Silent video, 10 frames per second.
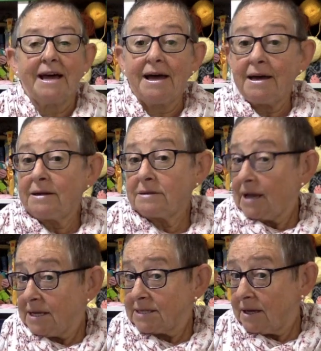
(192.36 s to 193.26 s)
And
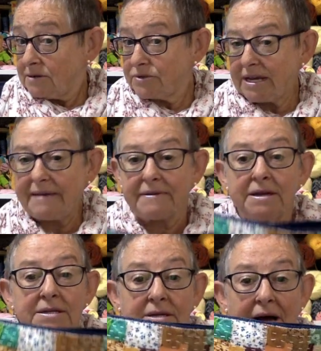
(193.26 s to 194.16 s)
as luck would have
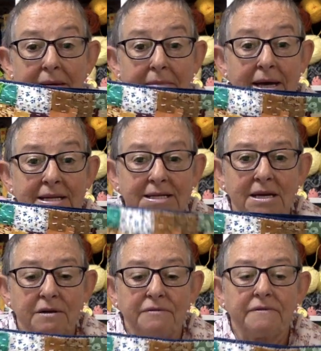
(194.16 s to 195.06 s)
it, I made
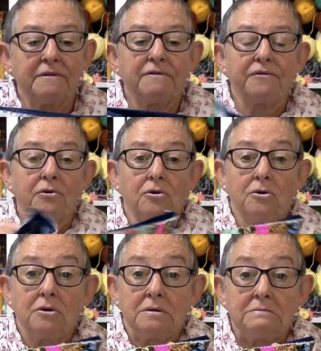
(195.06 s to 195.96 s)
enough
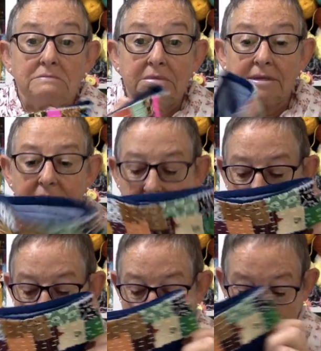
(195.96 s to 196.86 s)
for
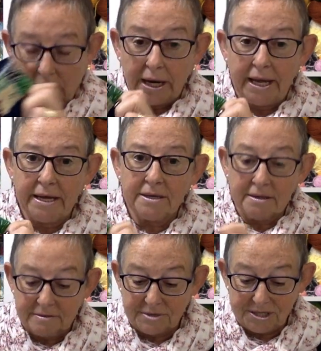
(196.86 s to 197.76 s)
one leg,
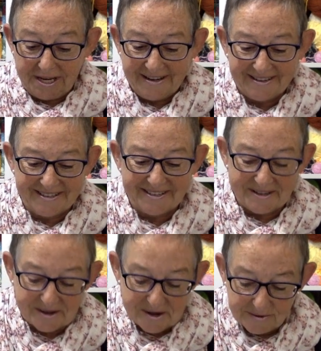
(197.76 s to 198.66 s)
which
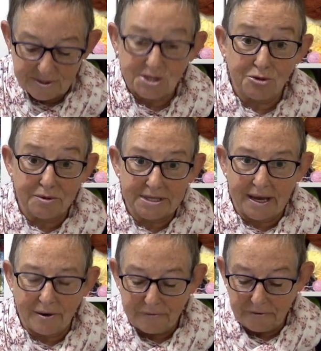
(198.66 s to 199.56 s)
is always
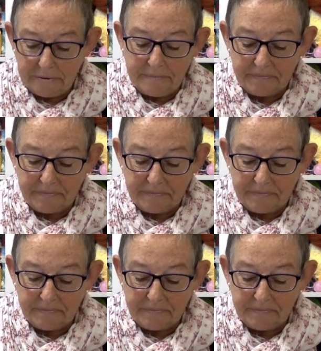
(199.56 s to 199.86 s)
helpful.